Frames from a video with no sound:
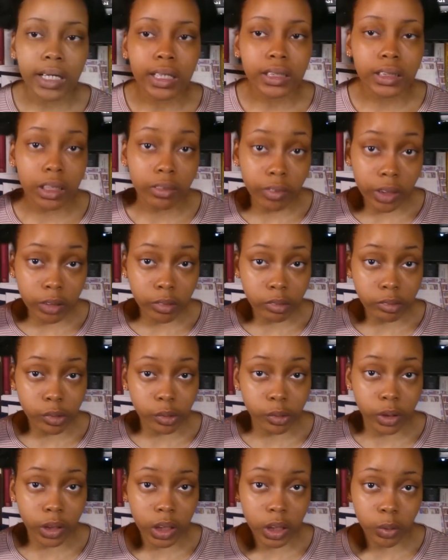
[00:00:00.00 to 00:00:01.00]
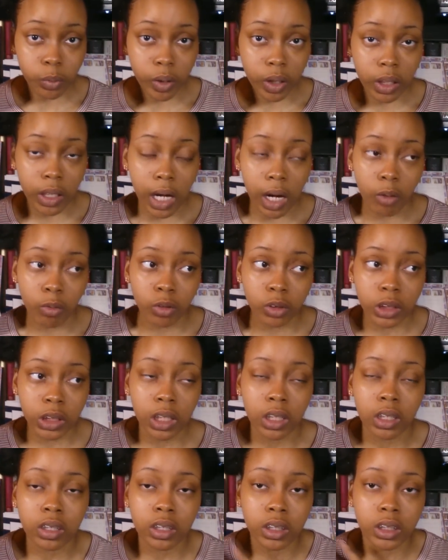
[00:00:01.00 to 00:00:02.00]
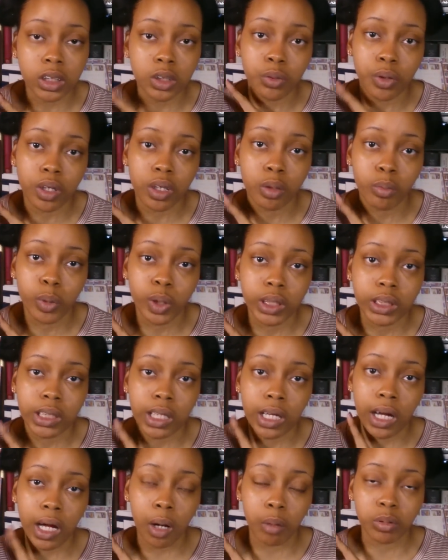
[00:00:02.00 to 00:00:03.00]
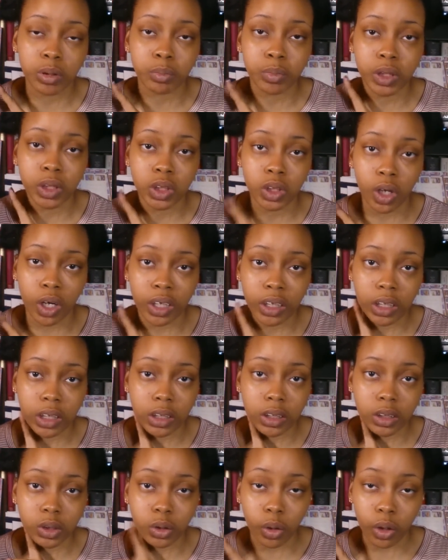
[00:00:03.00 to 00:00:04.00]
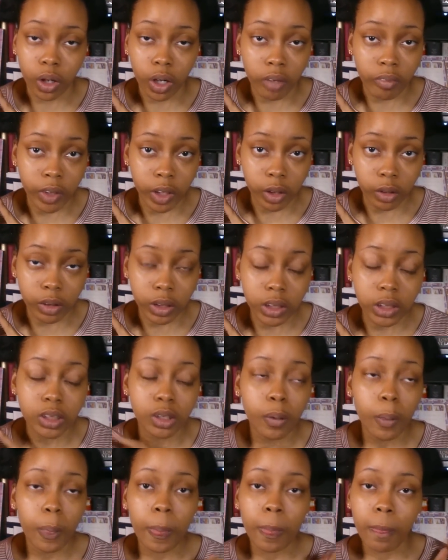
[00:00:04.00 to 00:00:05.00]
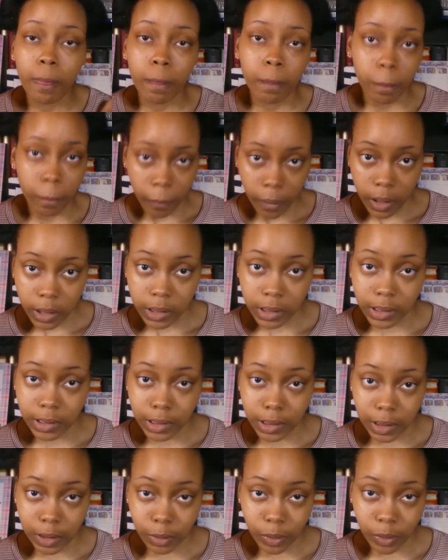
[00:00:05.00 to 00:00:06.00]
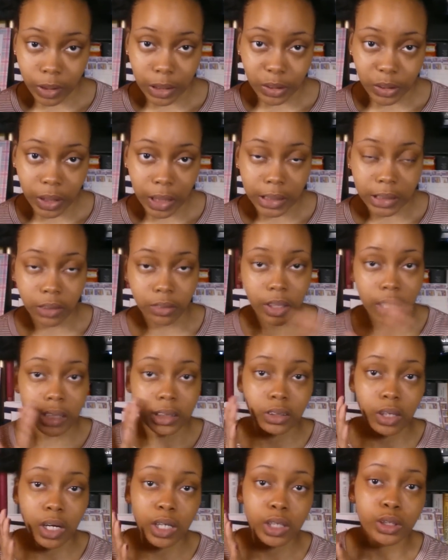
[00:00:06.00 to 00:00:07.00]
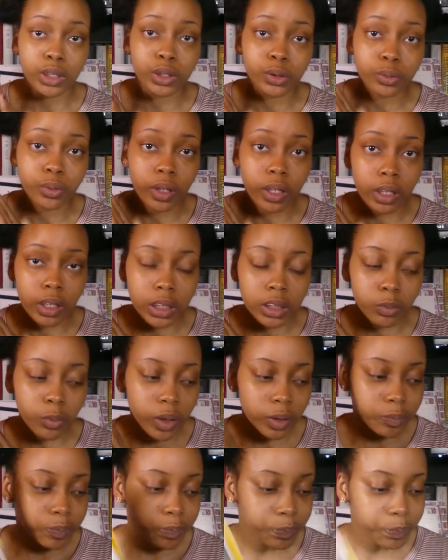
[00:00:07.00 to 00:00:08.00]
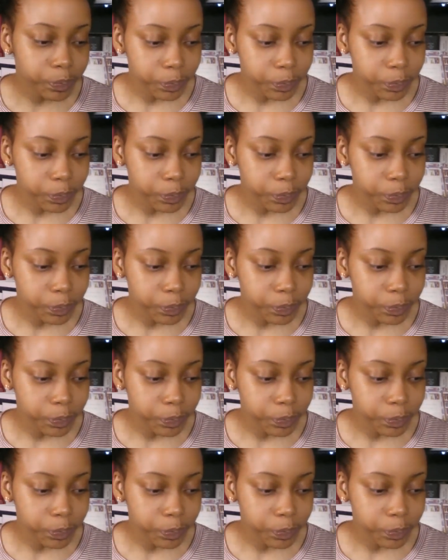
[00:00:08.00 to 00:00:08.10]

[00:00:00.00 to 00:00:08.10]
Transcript: I can definitely review this one. I will say that this is one of the books that helped me start Daughter of Increase just wanted to let you guys know that. So I can do this one.